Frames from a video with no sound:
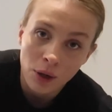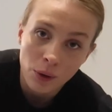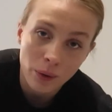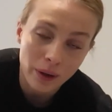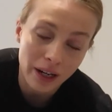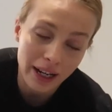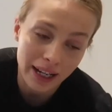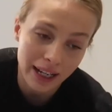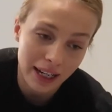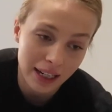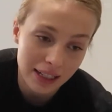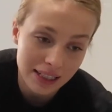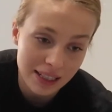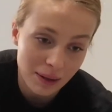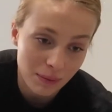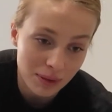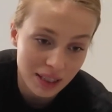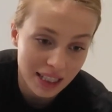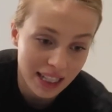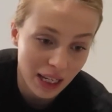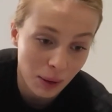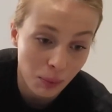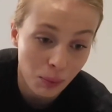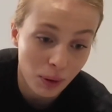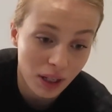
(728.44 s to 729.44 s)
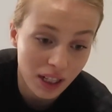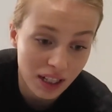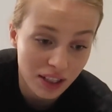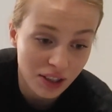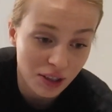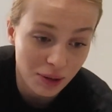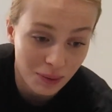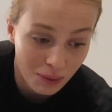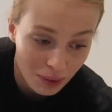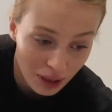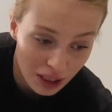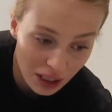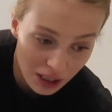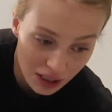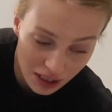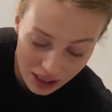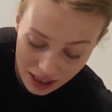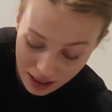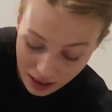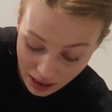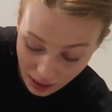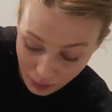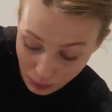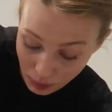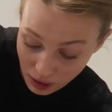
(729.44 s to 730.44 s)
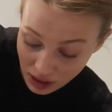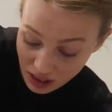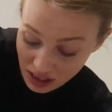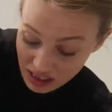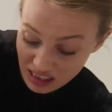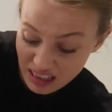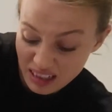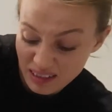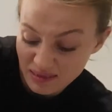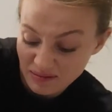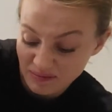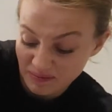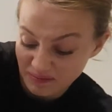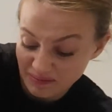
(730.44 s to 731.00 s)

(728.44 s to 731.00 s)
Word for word: Well, I guess I'm skipping the Zumba class tonight because